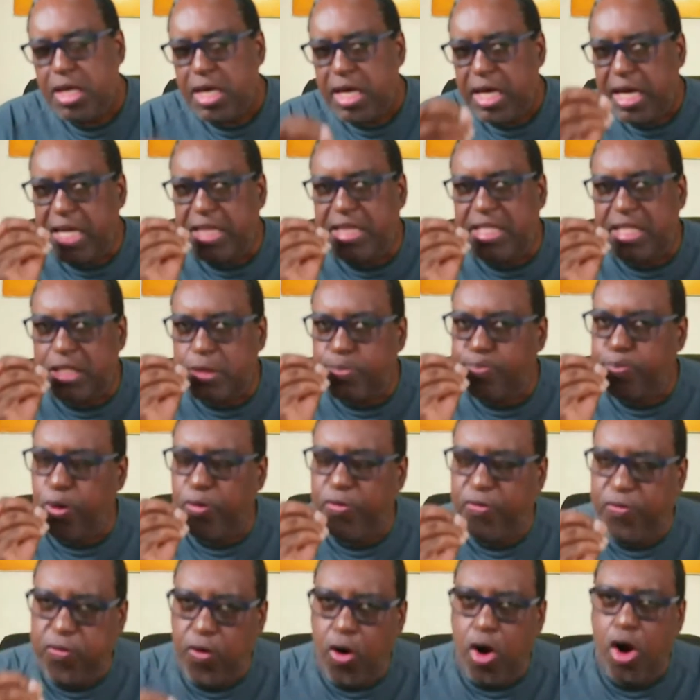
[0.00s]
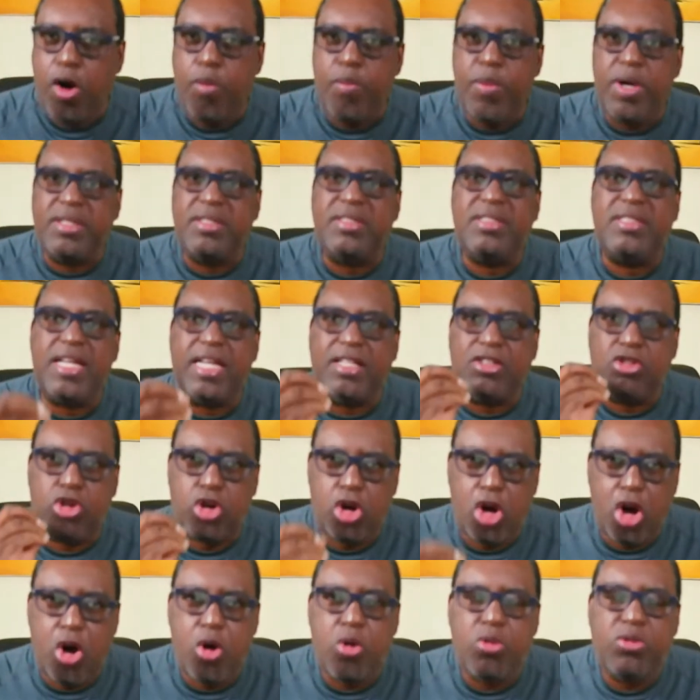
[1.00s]
It is performance that
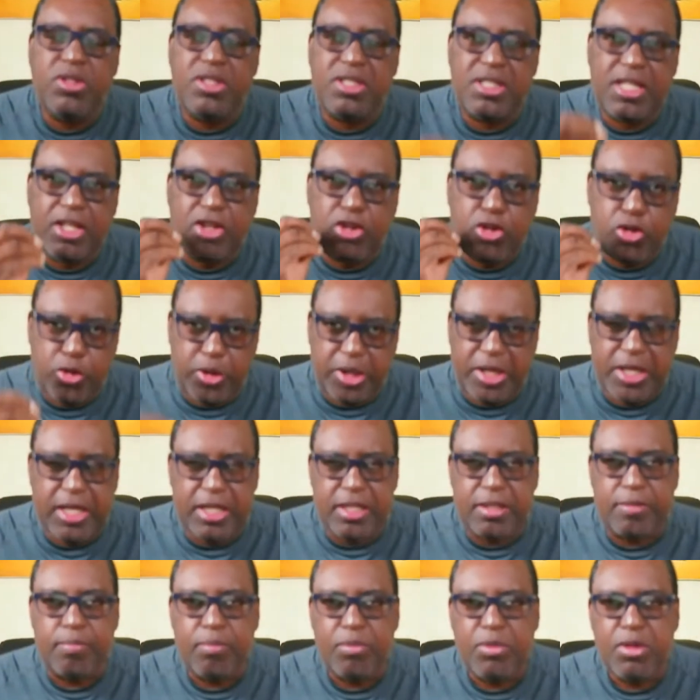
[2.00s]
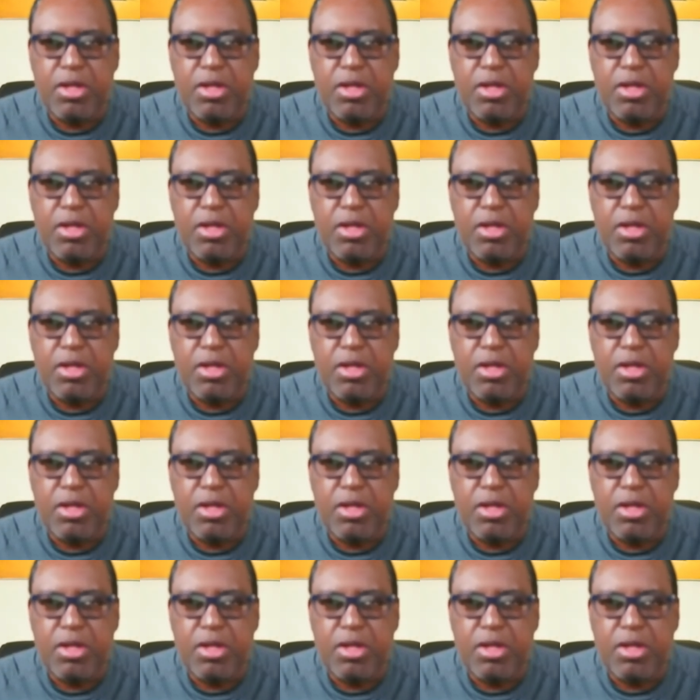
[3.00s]
counts in cricket.